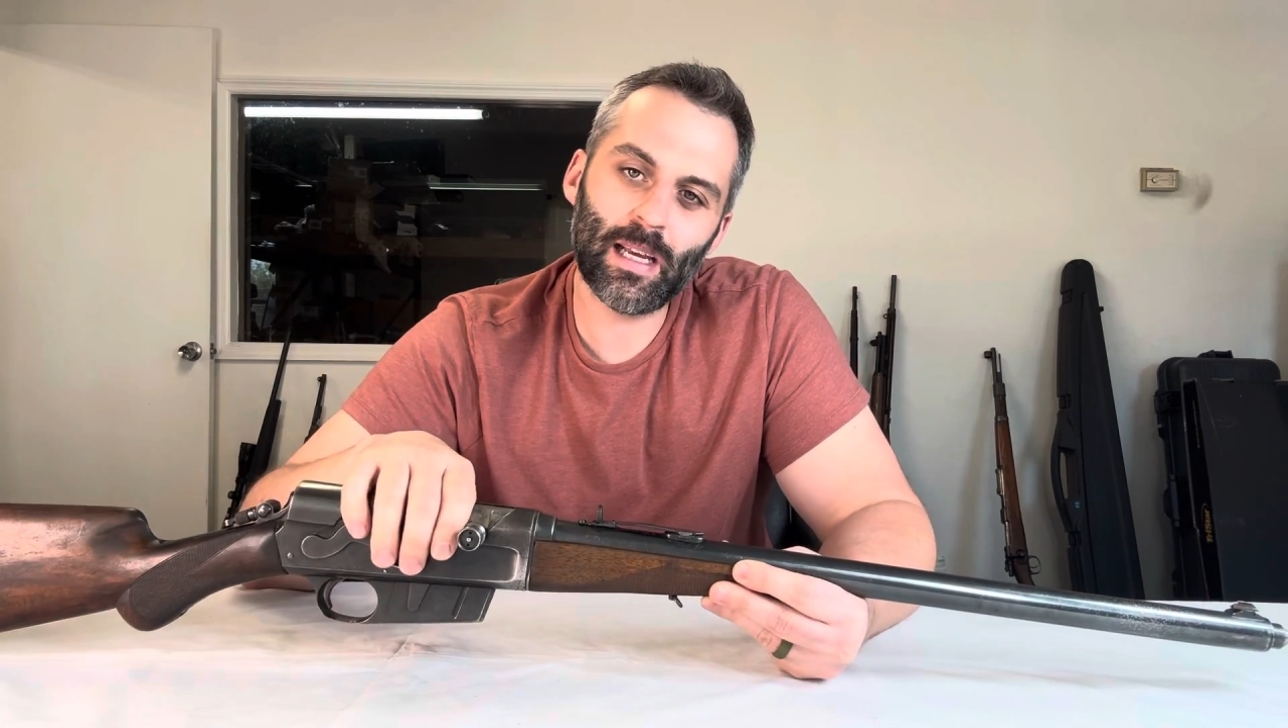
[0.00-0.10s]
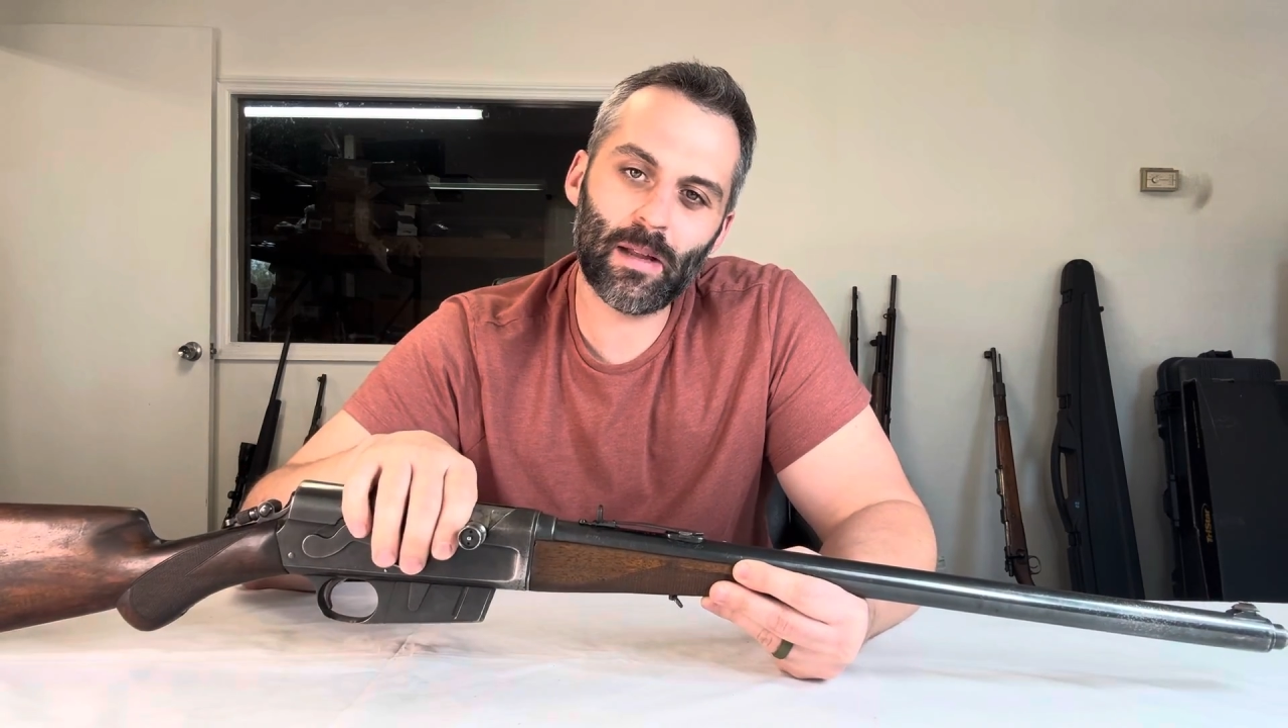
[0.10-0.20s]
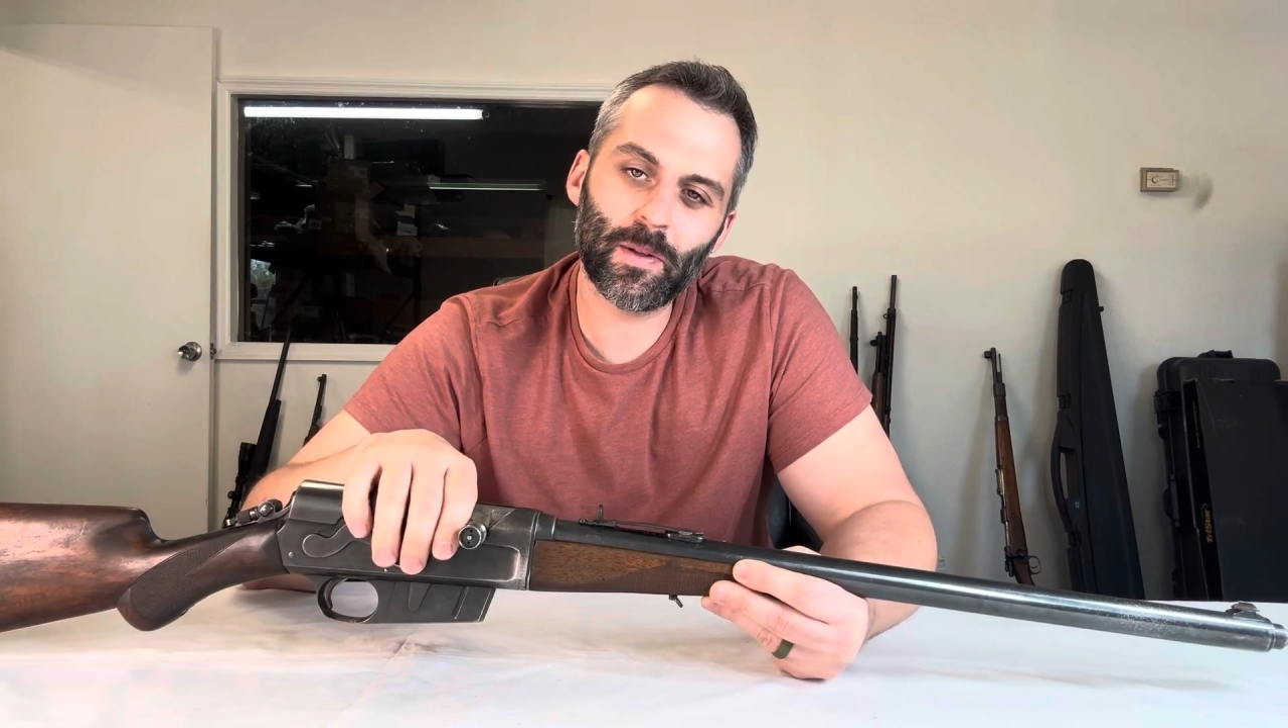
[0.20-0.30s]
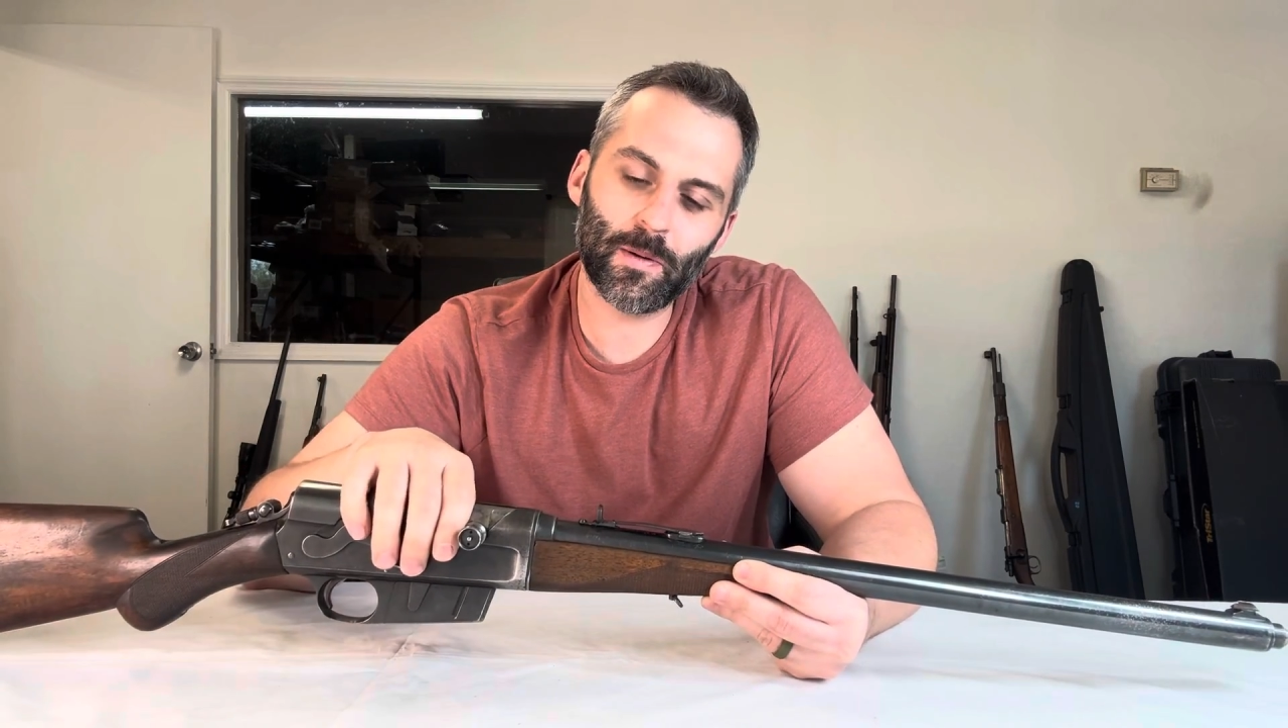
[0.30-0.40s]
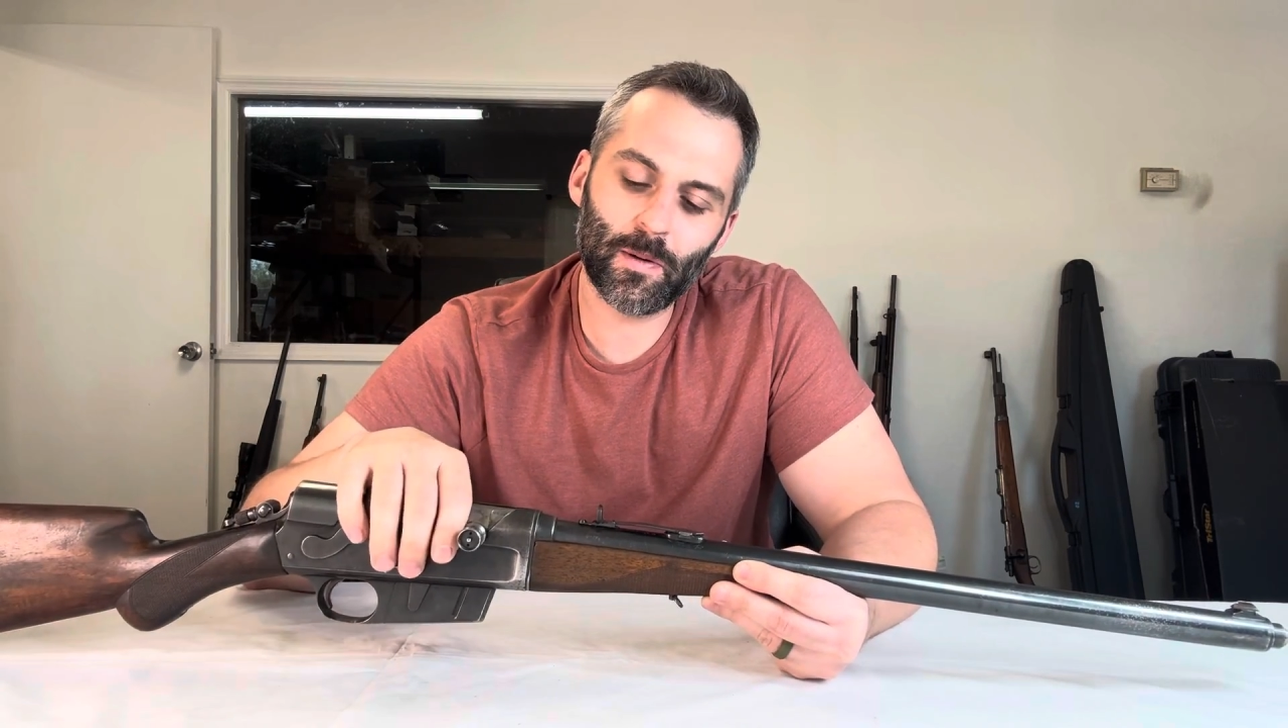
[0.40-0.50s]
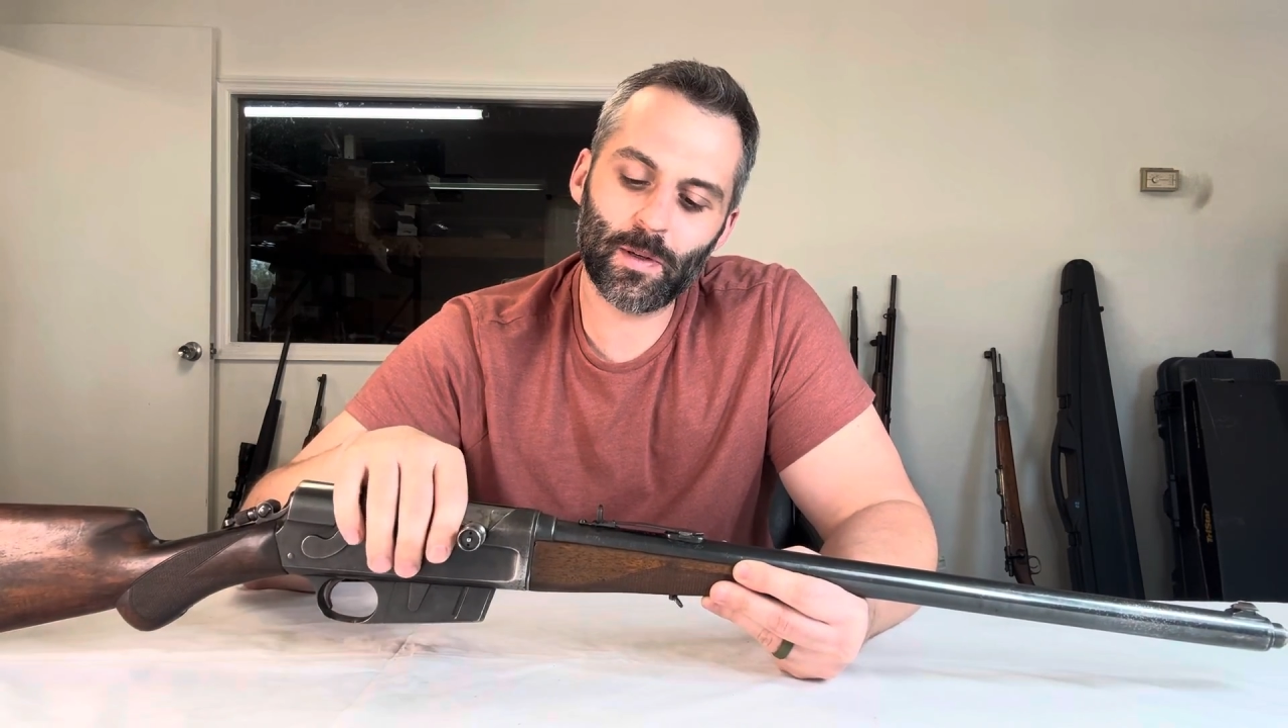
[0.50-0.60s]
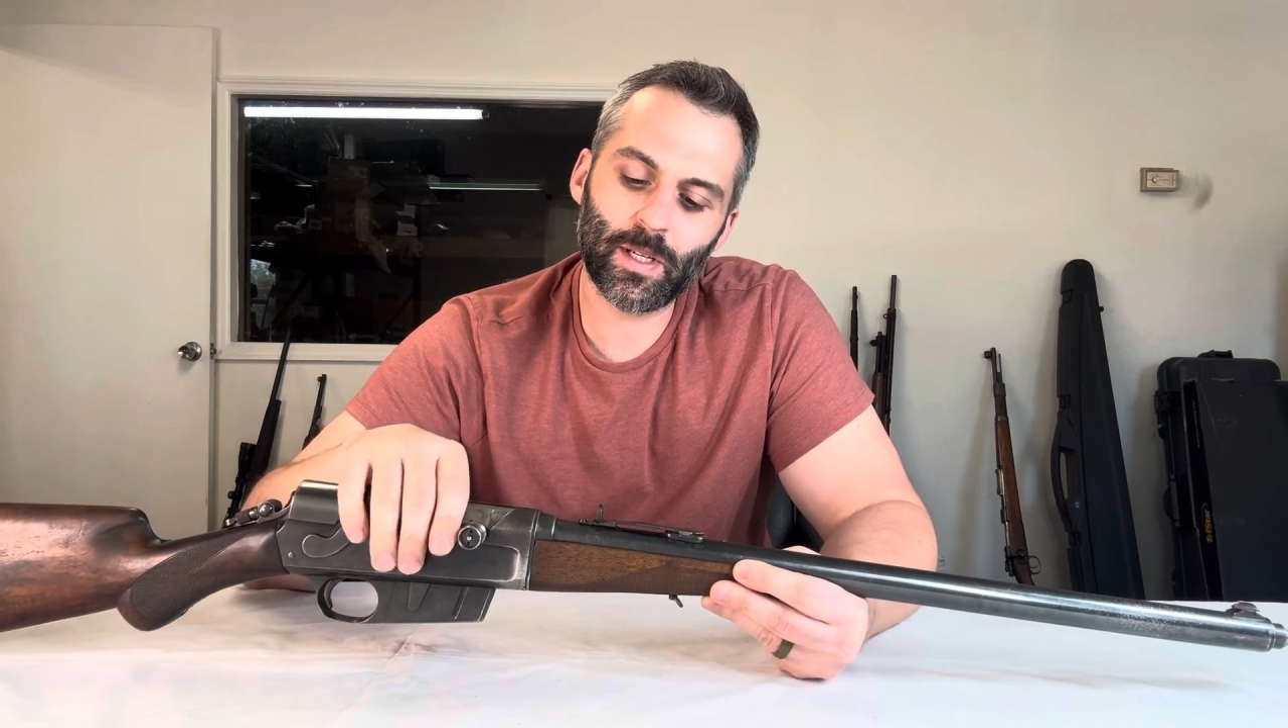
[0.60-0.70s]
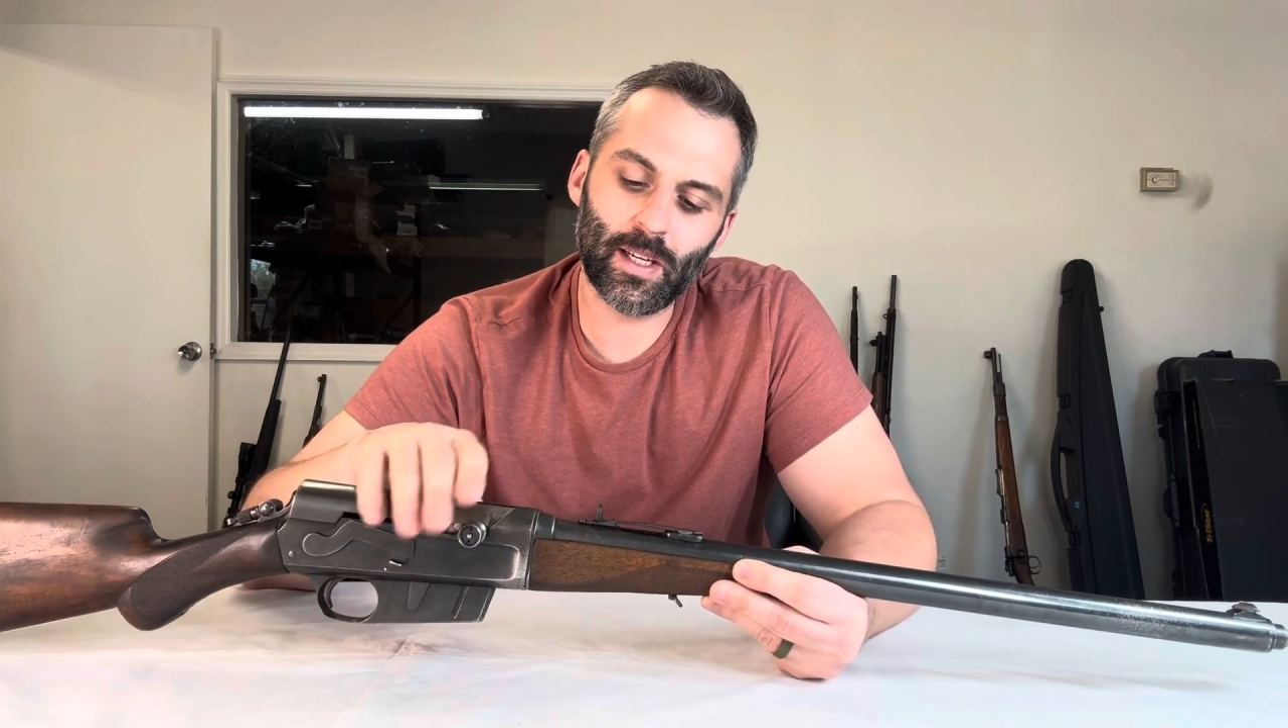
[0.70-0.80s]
Outdoors,